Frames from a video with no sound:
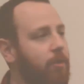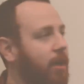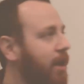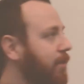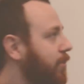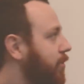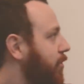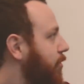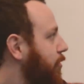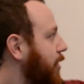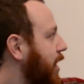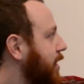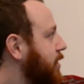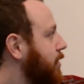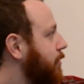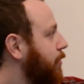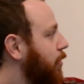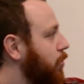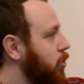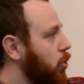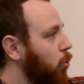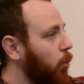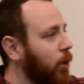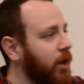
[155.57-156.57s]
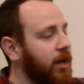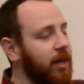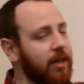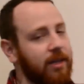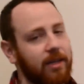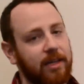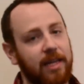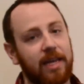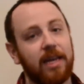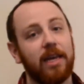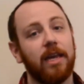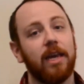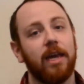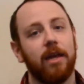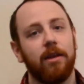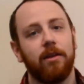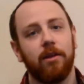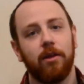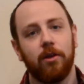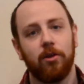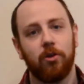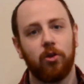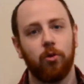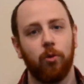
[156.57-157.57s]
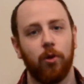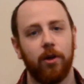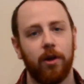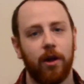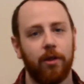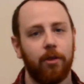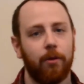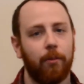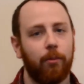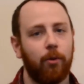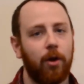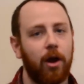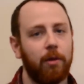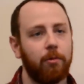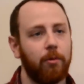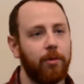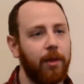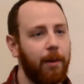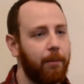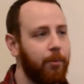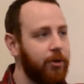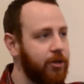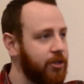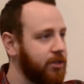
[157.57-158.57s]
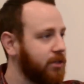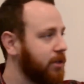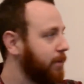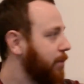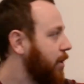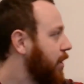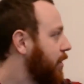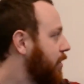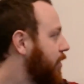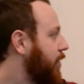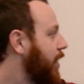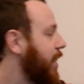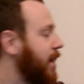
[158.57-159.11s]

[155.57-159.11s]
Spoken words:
you have this attraction funnel, you want to link it to another problem that pushes them to